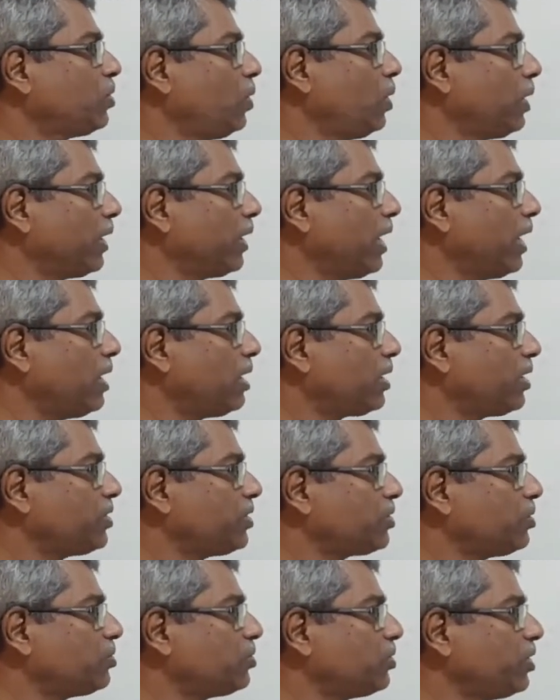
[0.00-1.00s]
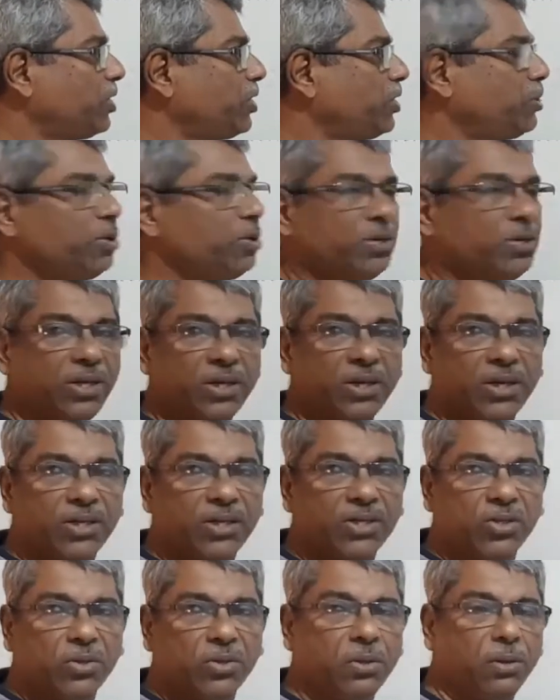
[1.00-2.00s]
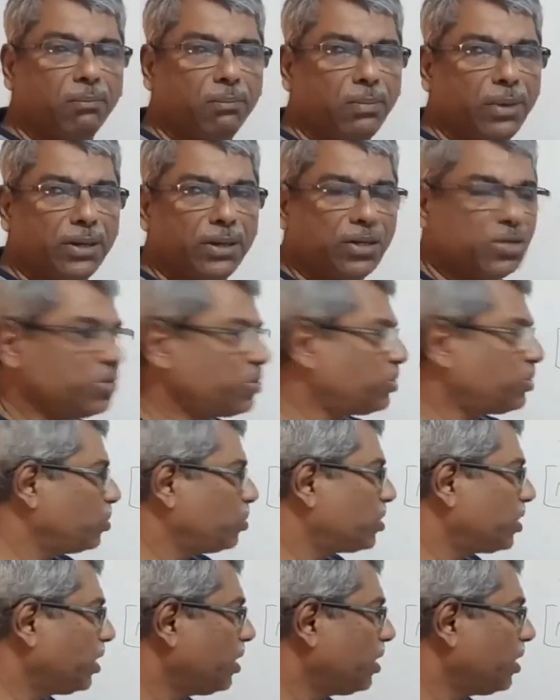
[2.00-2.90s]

L raised to C into T raised to minus 2C.